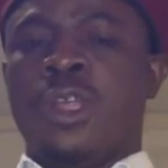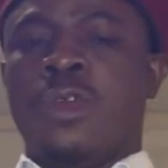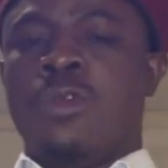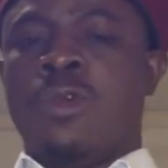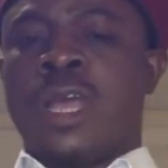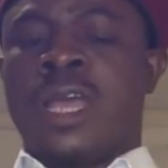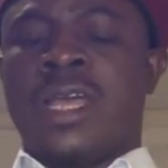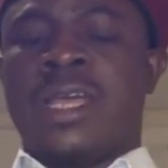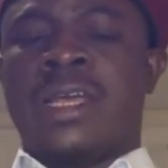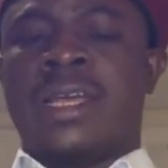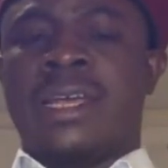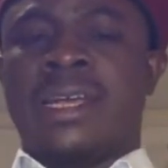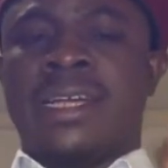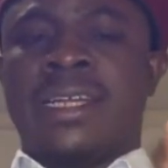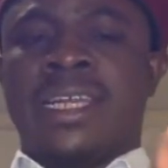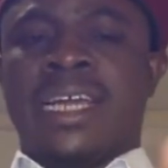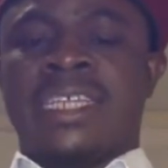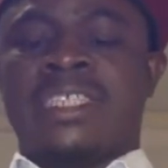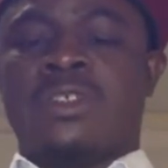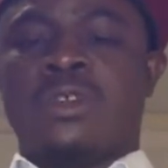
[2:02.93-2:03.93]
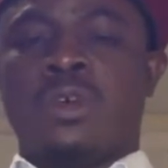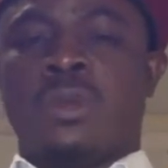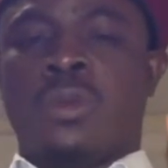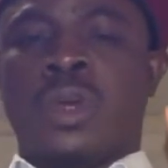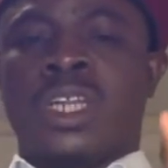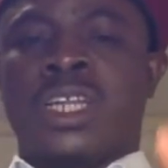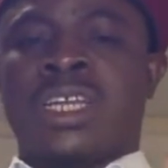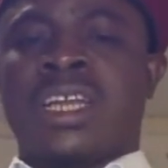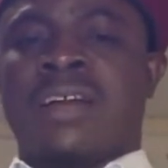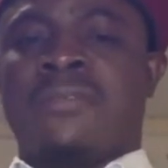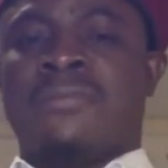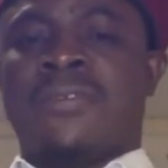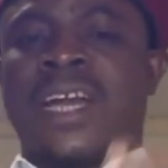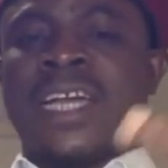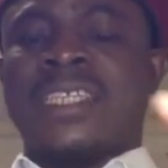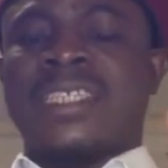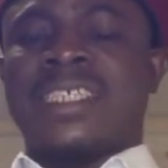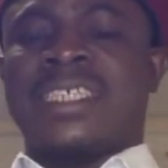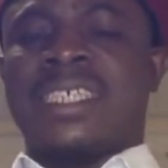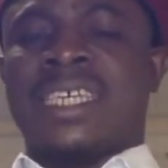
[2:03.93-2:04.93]
well that nobody can
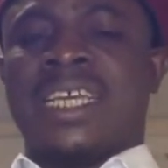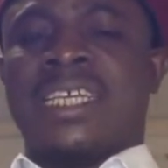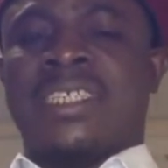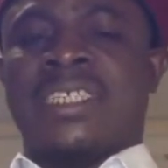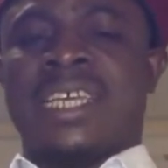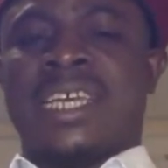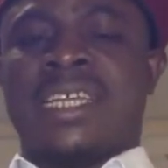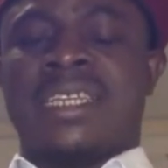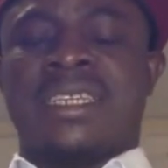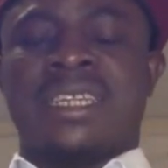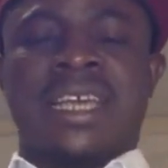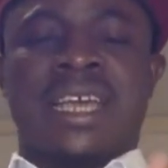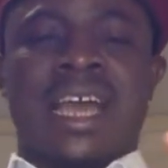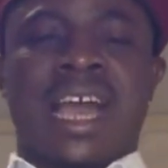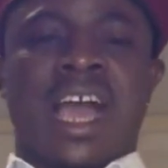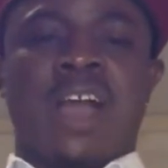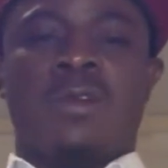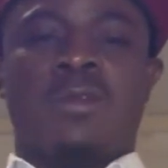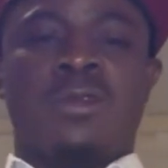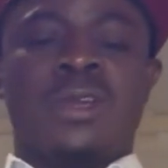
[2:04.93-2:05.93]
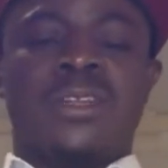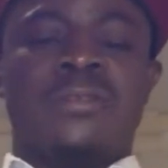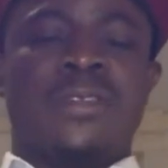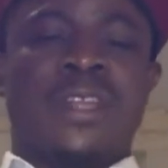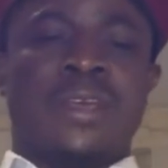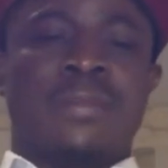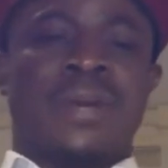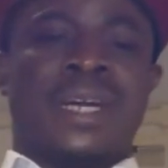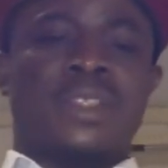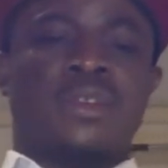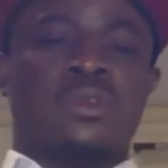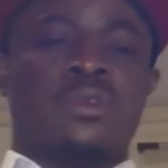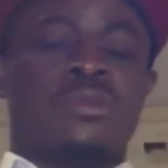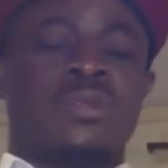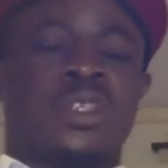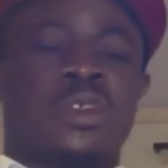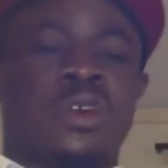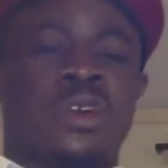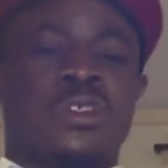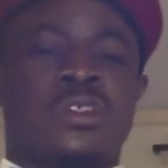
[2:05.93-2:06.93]
fight ESN and win the battle
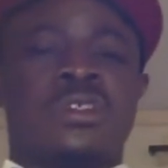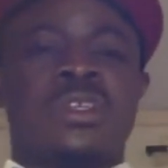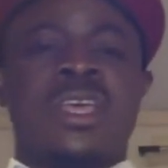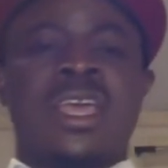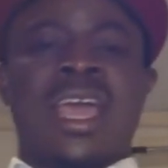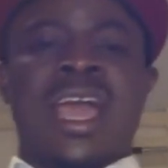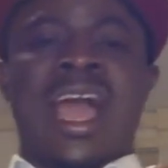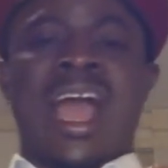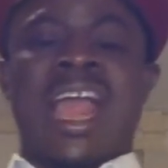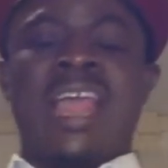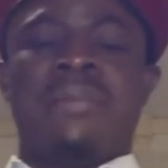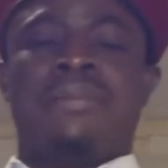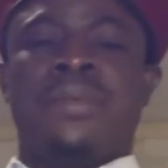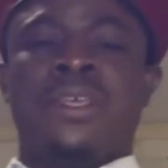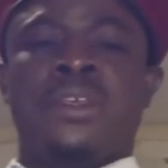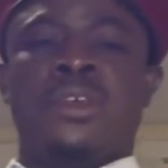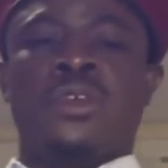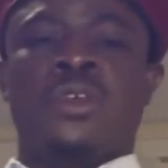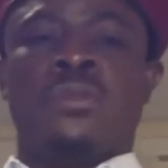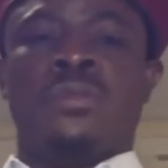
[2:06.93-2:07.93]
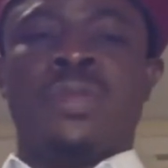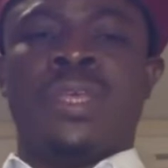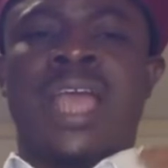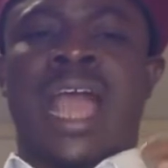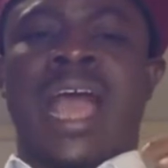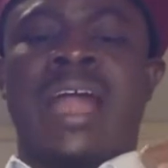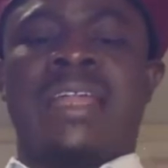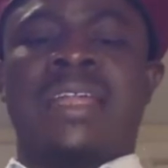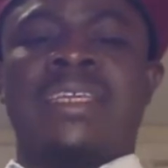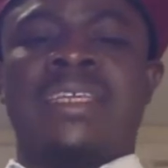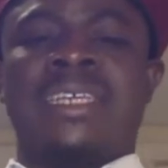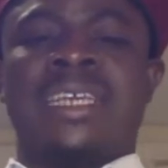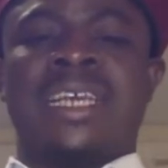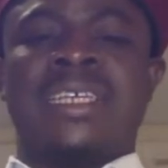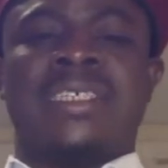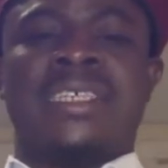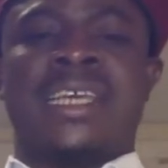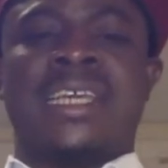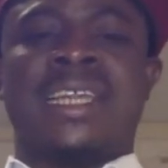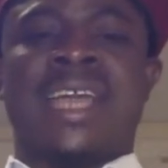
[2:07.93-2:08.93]
because IPOB and
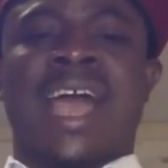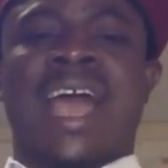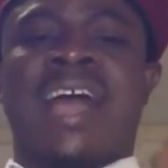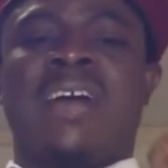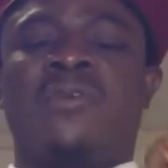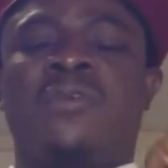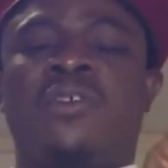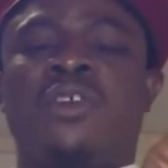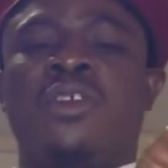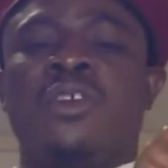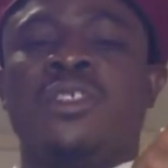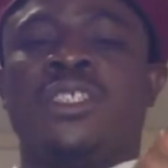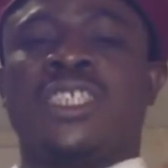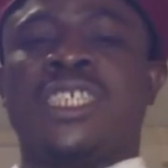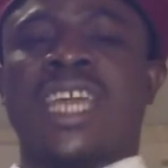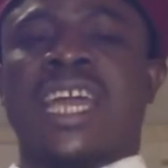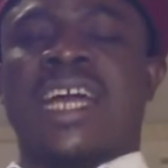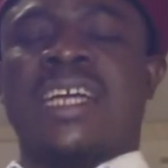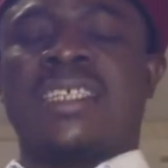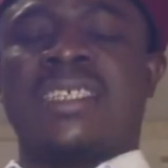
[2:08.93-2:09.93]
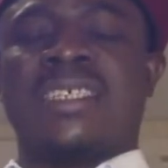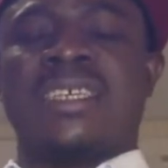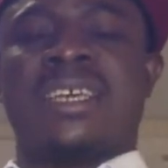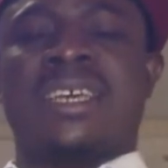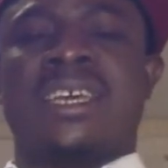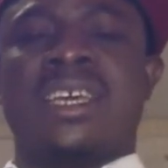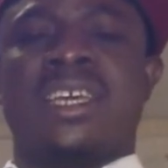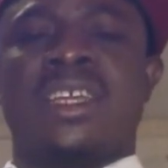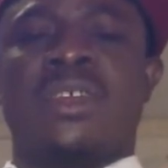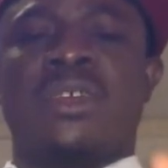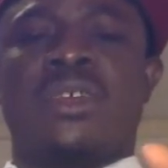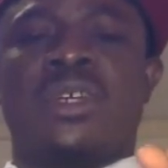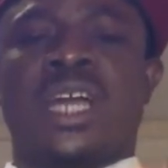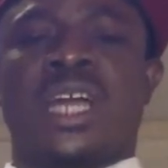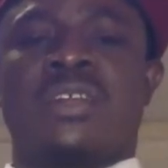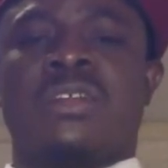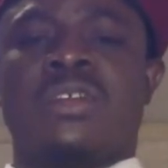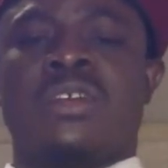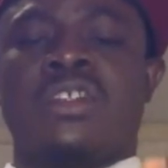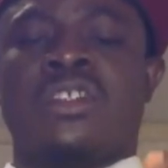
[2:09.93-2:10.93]
ESN are volunteers. You
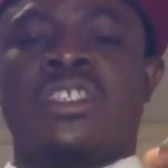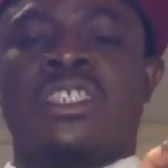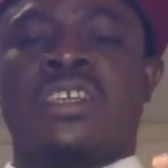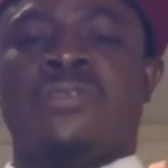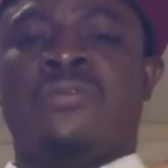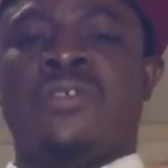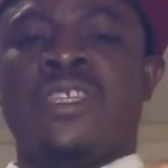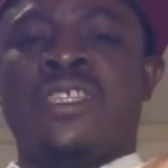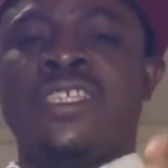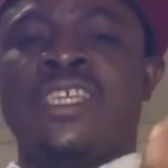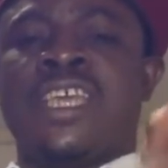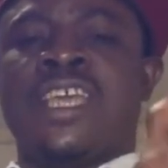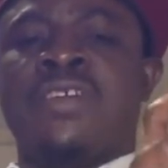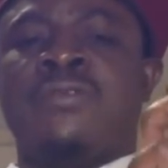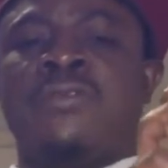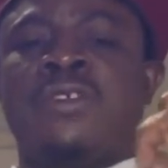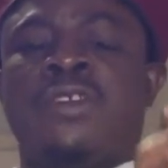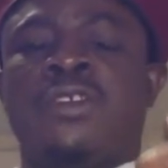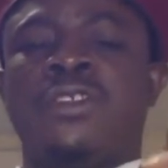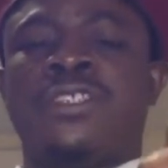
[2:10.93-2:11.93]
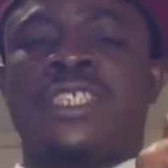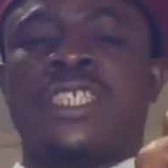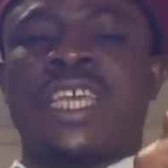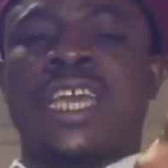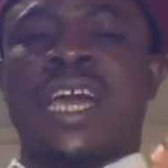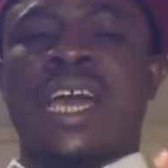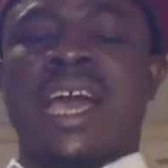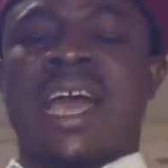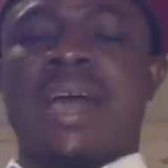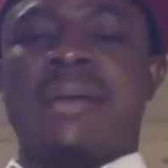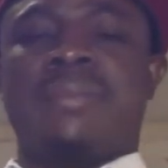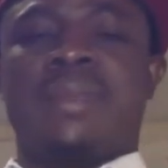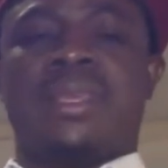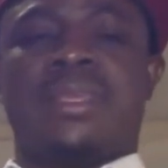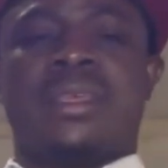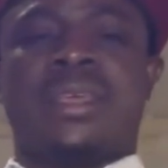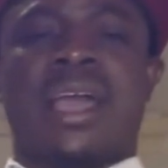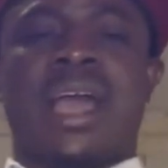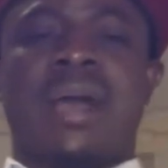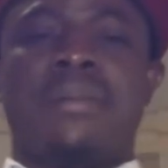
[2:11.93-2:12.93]
cannot defeat a volunteer
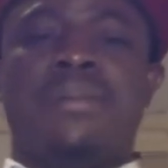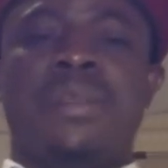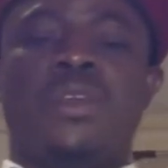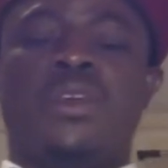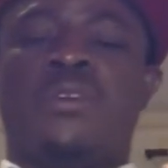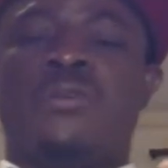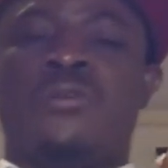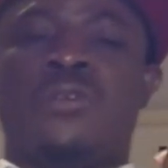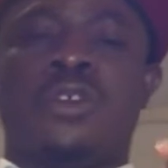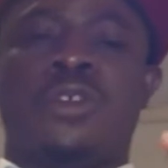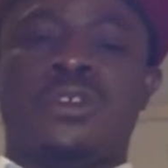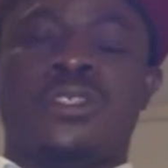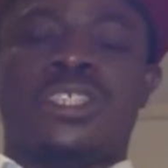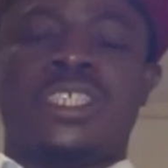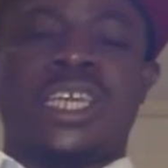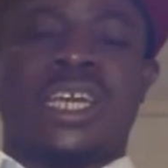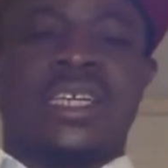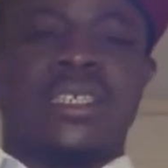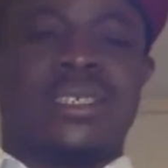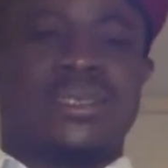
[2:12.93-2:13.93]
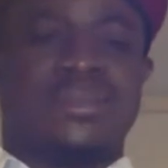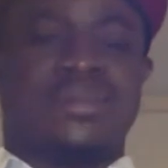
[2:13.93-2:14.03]
army of volunteers.